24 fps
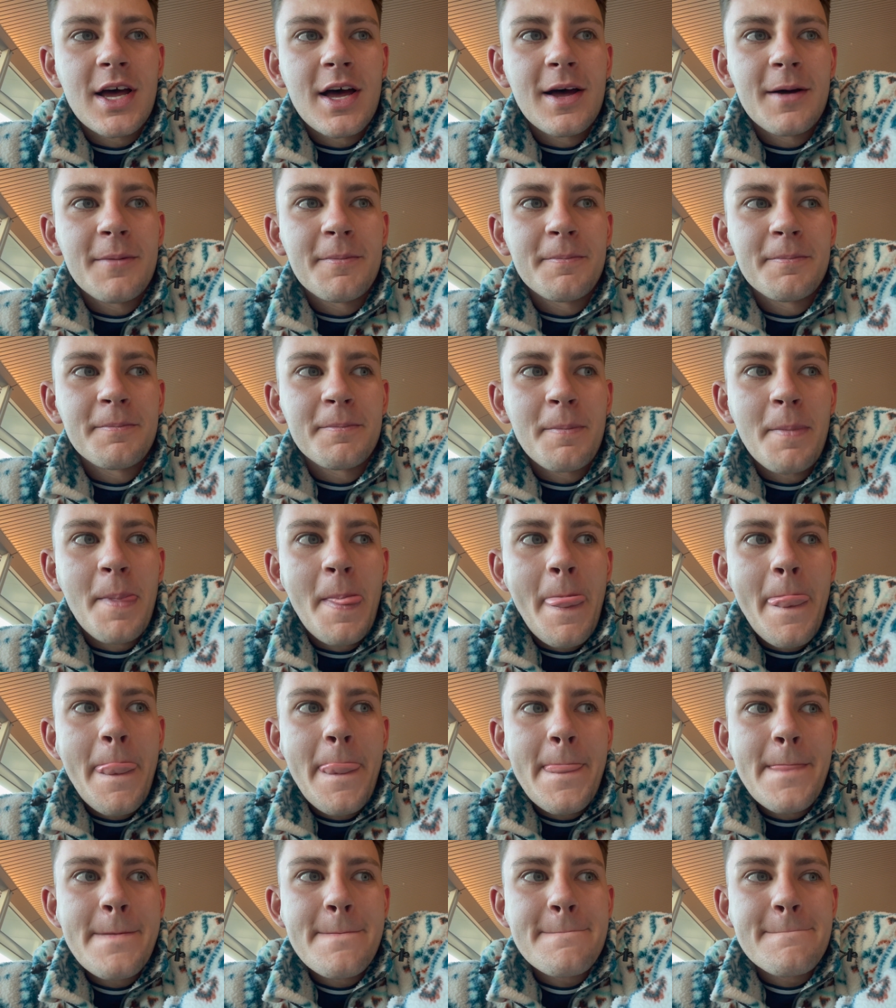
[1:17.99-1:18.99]
um,
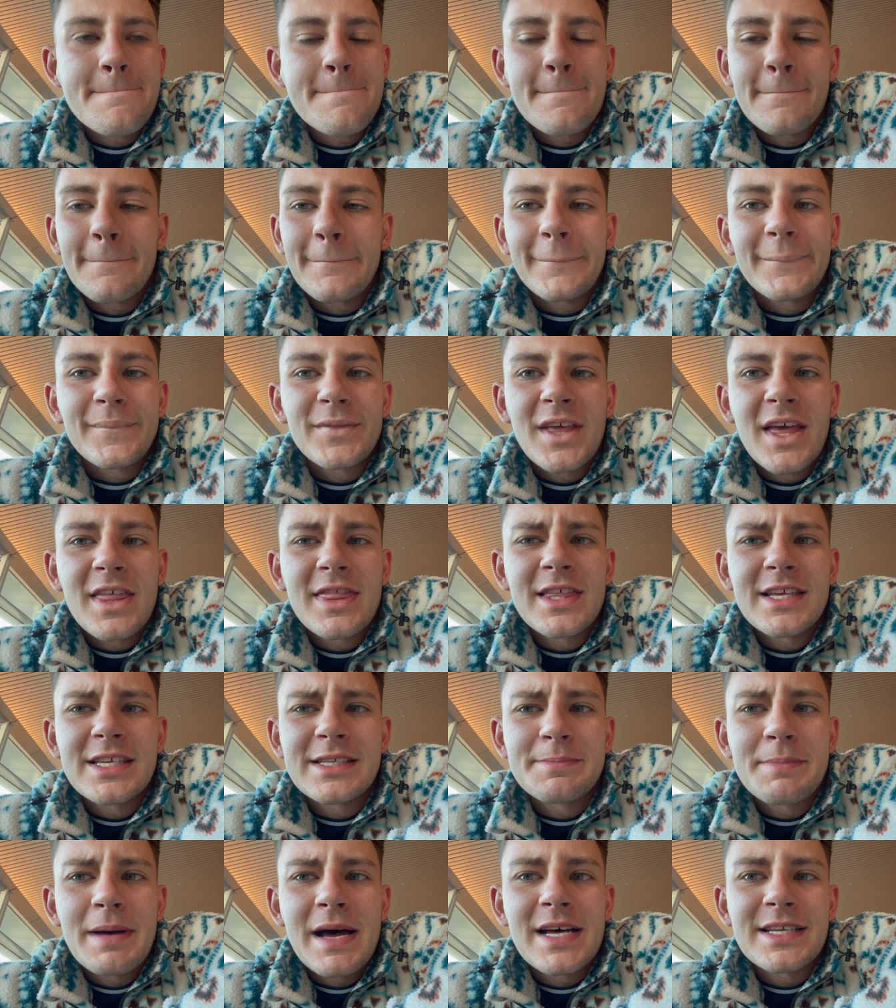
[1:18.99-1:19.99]

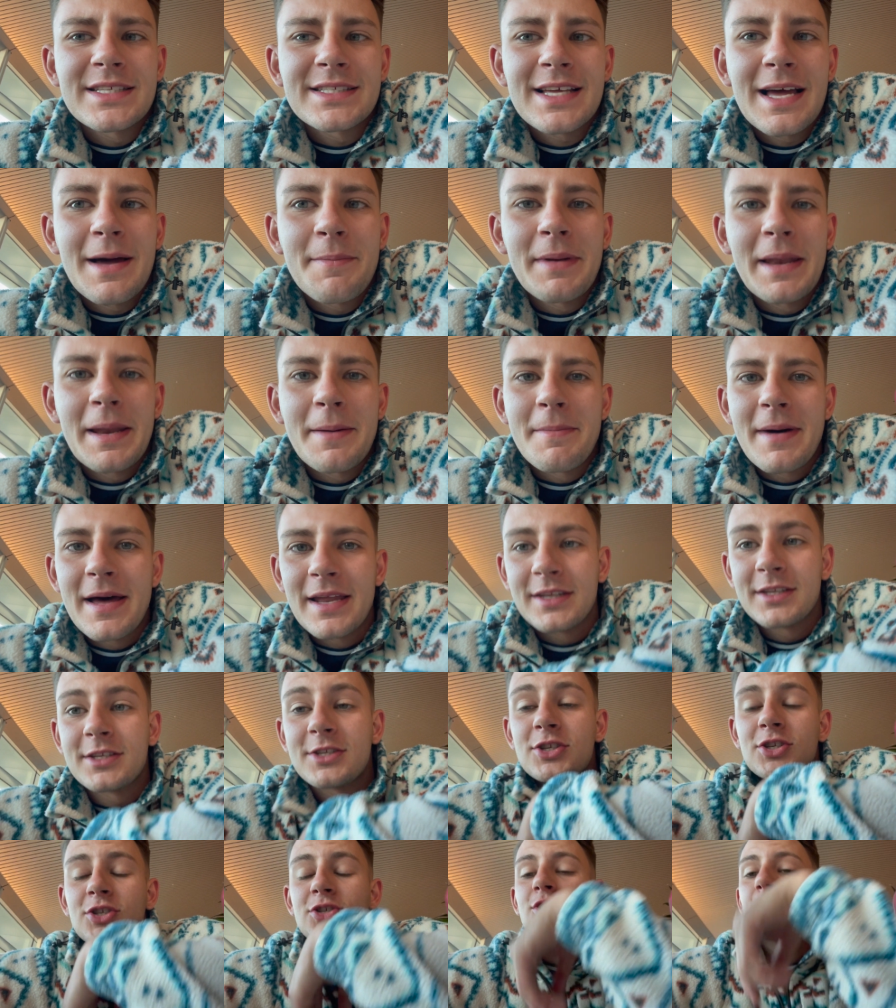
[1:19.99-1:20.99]
this past couple of
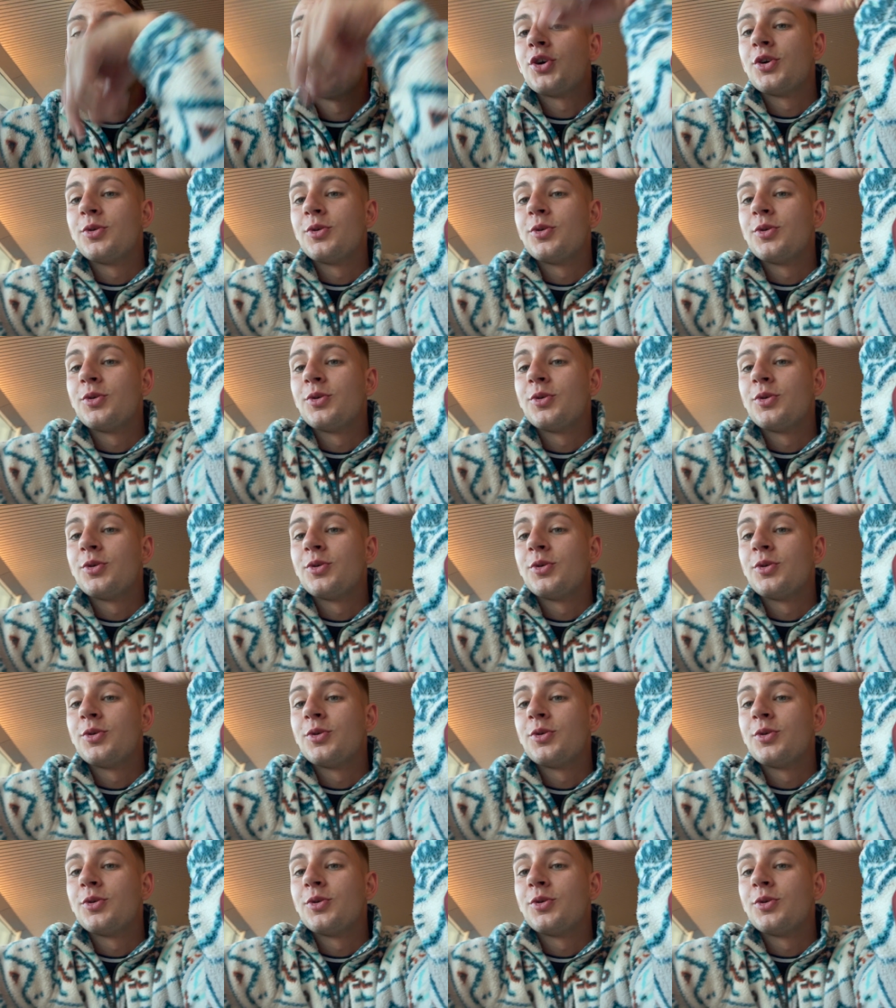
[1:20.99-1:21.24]
months, so